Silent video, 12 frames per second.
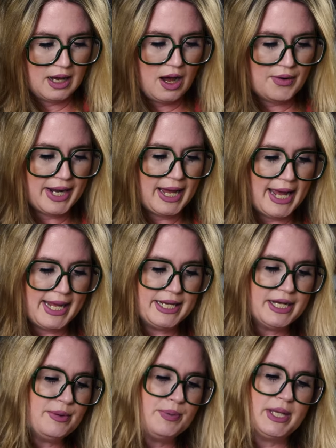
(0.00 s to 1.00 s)
All right, I
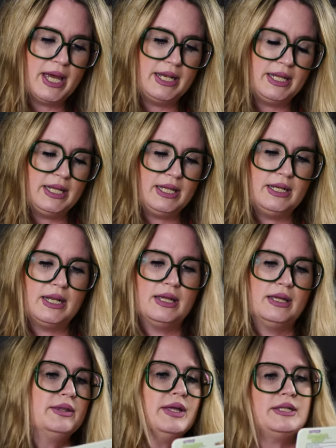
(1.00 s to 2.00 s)
ended up getting
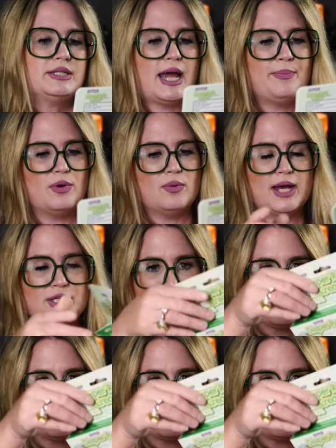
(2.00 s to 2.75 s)
the Diaper Rash